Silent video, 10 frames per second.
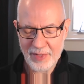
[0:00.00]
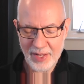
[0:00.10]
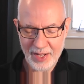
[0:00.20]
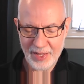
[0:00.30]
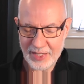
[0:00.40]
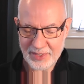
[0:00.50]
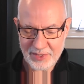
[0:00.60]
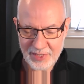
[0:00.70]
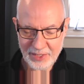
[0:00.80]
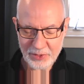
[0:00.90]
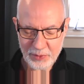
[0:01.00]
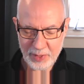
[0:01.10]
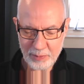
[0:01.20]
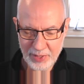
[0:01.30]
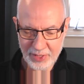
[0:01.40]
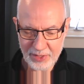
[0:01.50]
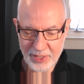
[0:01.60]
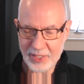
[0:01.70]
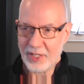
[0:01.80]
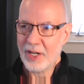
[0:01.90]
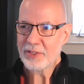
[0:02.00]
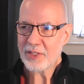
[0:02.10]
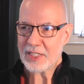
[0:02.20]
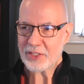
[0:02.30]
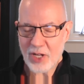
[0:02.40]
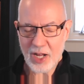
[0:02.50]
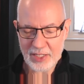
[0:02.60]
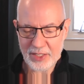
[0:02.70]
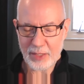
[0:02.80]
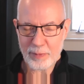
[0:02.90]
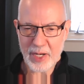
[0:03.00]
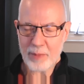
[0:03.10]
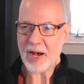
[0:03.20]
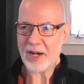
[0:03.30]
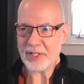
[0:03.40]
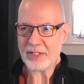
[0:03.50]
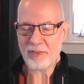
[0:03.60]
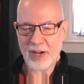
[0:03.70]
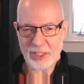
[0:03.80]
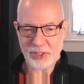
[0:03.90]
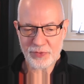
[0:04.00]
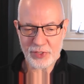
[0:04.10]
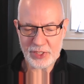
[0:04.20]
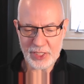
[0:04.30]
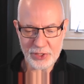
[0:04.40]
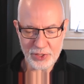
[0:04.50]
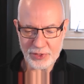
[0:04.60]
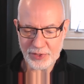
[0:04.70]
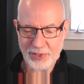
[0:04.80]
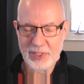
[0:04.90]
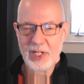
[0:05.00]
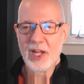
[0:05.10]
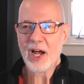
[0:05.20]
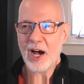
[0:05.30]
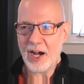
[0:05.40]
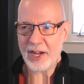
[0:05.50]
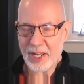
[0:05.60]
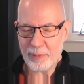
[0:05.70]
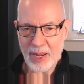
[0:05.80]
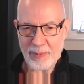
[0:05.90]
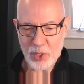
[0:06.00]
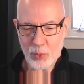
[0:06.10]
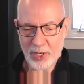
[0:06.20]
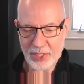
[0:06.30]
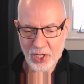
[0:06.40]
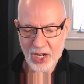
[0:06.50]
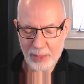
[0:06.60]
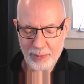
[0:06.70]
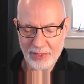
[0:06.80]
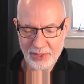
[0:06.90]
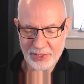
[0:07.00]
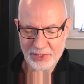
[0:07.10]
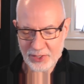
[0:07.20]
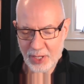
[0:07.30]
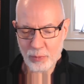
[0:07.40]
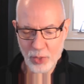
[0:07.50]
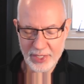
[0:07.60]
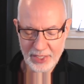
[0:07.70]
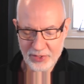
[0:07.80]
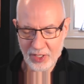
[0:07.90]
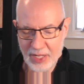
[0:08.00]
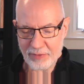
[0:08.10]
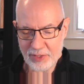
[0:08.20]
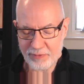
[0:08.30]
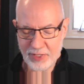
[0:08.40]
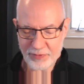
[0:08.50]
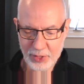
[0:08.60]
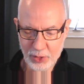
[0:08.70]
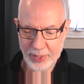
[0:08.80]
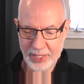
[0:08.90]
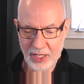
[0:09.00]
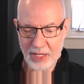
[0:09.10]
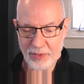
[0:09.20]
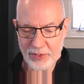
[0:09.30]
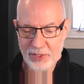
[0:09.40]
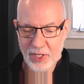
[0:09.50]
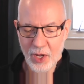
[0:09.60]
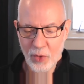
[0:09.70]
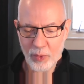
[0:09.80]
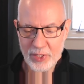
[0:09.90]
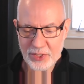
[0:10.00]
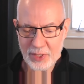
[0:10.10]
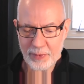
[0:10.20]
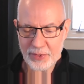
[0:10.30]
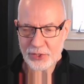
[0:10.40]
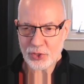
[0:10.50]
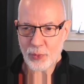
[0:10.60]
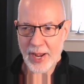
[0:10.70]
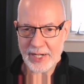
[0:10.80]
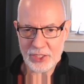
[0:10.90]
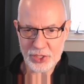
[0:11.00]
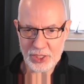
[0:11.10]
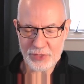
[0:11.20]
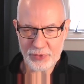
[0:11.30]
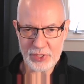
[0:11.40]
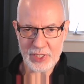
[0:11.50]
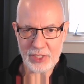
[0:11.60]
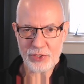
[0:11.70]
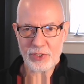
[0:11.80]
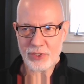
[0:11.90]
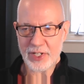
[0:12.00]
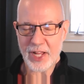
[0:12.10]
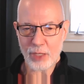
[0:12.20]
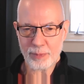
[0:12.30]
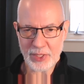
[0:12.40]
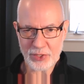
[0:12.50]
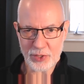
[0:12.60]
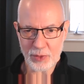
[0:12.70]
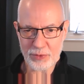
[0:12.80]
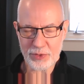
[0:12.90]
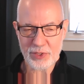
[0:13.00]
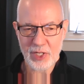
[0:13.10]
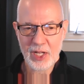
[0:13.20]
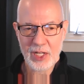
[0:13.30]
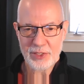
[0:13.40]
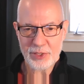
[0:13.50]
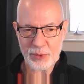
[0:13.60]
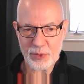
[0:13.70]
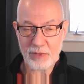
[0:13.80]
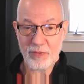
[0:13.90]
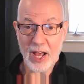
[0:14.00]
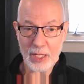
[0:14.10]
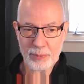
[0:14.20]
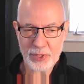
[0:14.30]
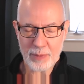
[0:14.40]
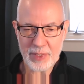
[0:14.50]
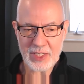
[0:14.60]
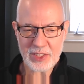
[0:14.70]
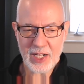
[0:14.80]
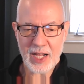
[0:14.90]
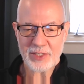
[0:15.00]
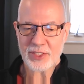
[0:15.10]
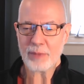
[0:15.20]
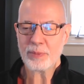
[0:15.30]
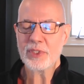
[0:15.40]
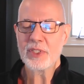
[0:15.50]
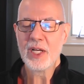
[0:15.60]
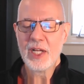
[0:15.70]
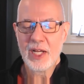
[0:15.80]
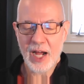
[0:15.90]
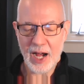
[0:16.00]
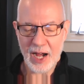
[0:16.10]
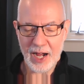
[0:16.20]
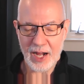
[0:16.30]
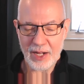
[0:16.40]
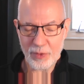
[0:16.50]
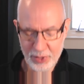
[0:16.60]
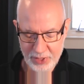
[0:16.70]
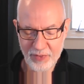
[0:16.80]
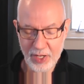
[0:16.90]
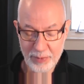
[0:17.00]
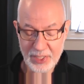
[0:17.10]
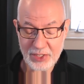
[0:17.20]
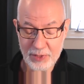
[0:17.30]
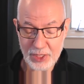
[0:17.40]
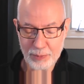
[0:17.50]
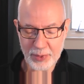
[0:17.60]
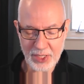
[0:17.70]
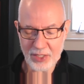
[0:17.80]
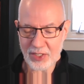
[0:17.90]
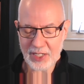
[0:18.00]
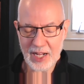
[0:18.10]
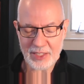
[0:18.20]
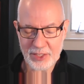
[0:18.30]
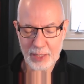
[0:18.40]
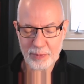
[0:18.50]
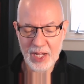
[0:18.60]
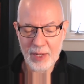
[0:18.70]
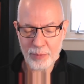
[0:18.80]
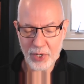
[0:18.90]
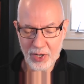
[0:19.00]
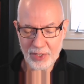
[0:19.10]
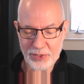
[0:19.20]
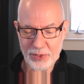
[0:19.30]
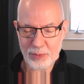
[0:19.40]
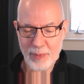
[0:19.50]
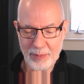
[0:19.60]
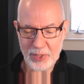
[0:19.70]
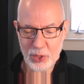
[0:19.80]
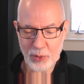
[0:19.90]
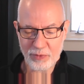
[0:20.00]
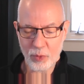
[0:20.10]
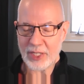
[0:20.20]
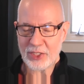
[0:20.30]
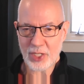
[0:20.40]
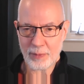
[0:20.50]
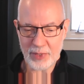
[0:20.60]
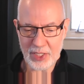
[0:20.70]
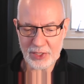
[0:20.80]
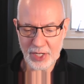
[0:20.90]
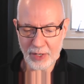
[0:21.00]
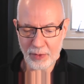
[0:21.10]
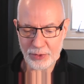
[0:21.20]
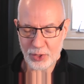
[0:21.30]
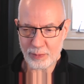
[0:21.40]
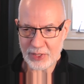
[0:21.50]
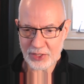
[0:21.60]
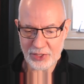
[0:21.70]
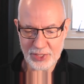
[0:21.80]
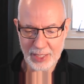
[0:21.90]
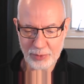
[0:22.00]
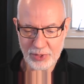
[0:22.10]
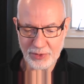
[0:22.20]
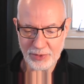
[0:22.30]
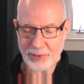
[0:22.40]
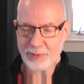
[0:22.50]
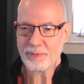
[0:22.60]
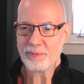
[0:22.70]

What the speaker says: That's extremely clear. So let's talk a little bit about advice for teachers. And maybe you want to talk about this somewhat at the level of different grade levels. What are some of the strategies for teachers in helping students to develop some of these concepts, well, to develop this particular concept, but also to maybe to avoid some of these errors or misconceptions?